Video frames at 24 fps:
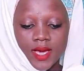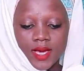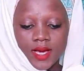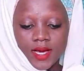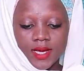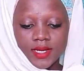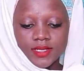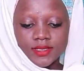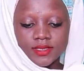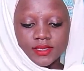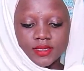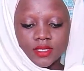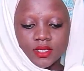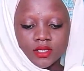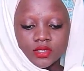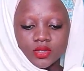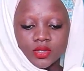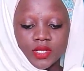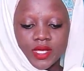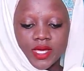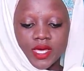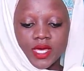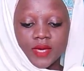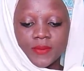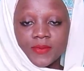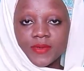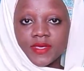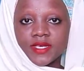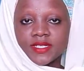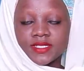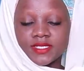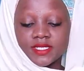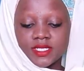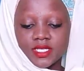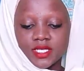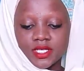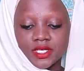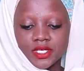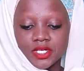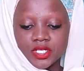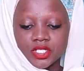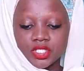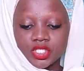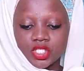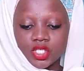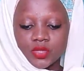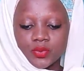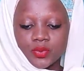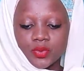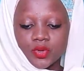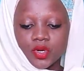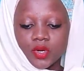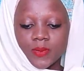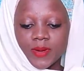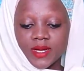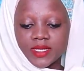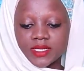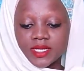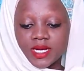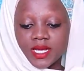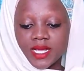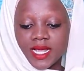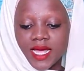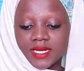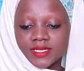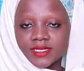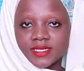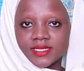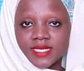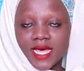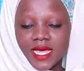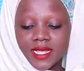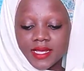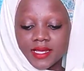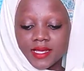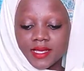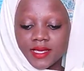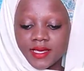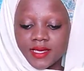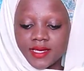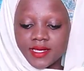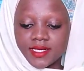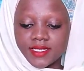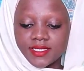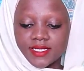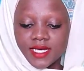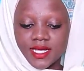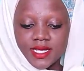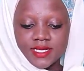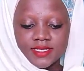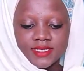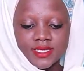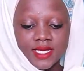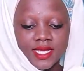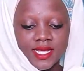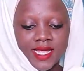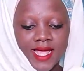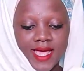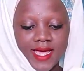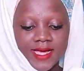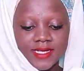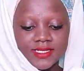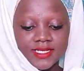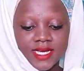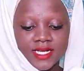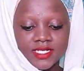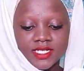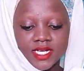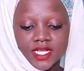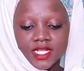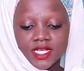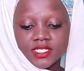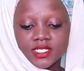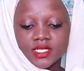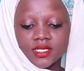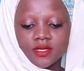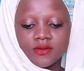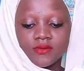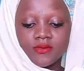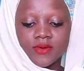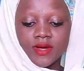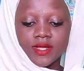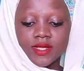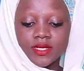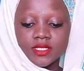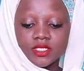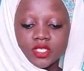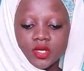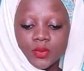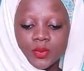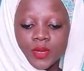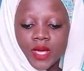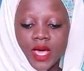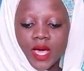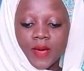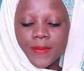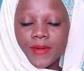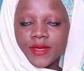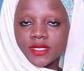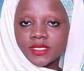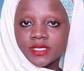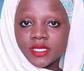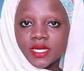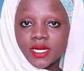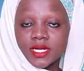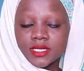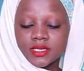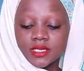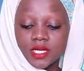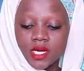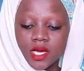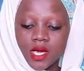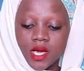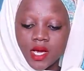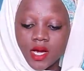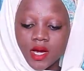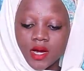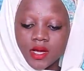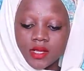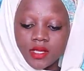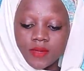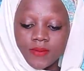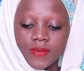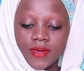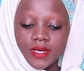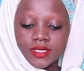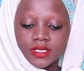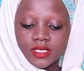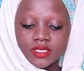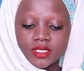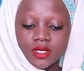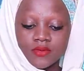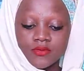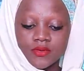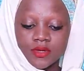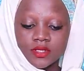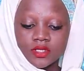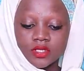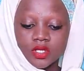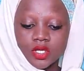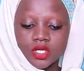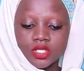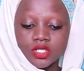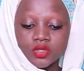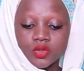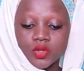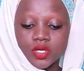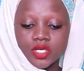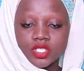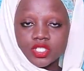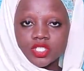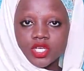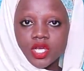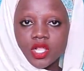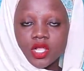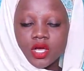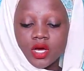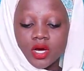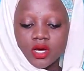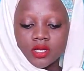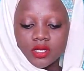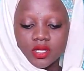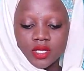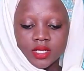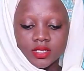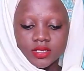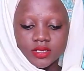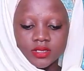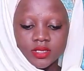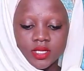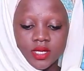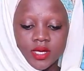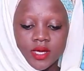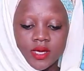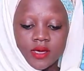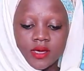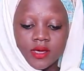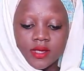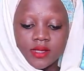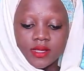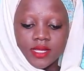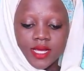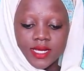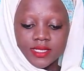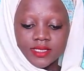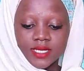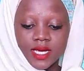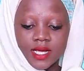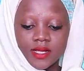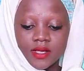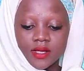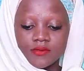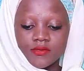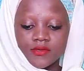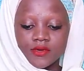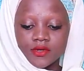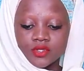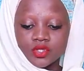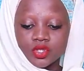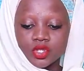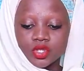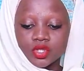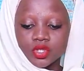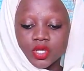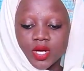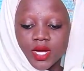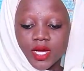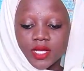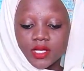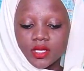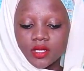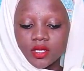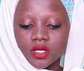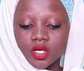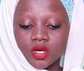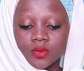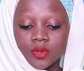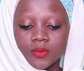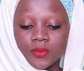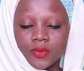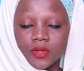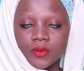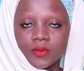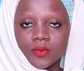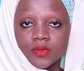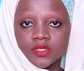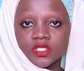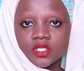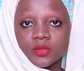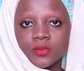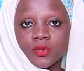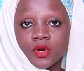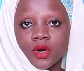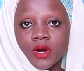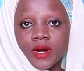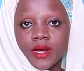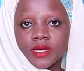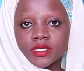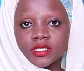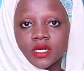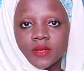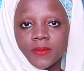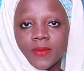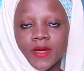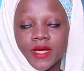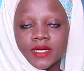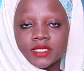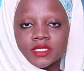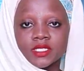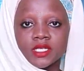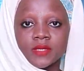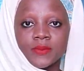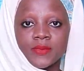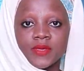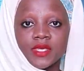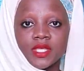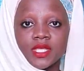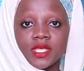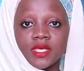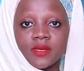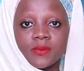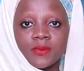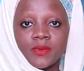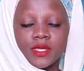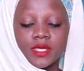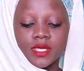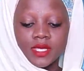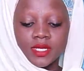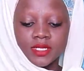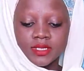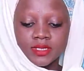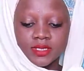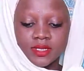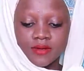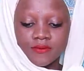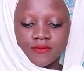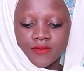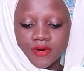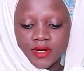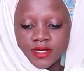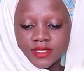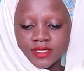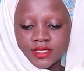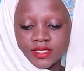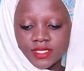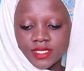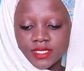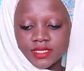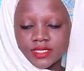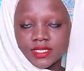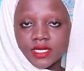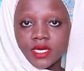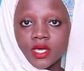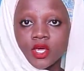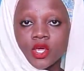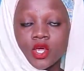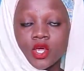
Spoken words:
Counsel to the APC, Chief Robert Clark's son, said his clients are challenging the verdicts of the Apex Court on the basis of its consequential orders that handed victory to candidate of the People's Democratic Party, PDP, in Zamfara State,